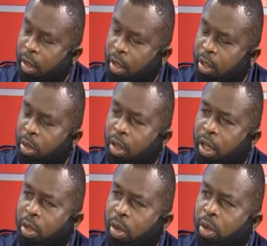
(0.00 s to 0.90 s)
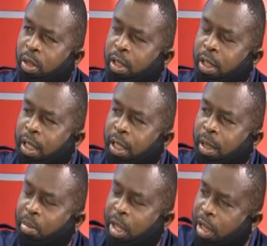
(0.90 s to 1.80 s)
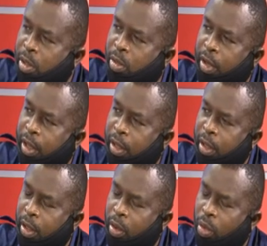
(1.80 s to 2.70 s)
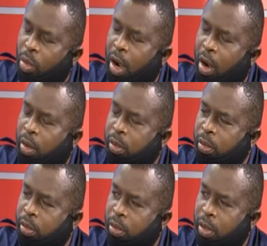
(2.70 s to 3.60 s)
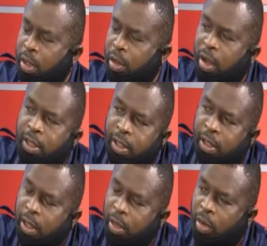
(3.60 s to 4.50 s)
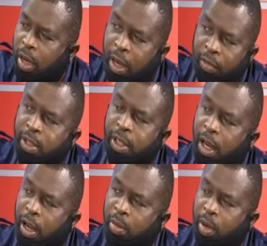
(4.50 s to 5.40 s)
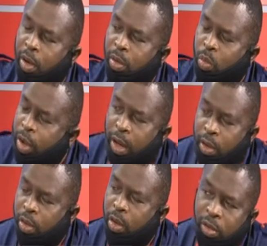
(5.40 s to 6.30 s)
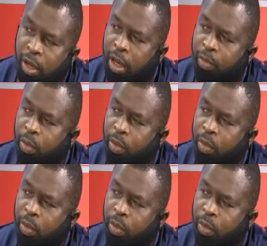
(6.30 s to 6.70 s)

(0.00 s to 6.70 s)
It's only those in the ministry who are on grade level salary, because we are not on grade level.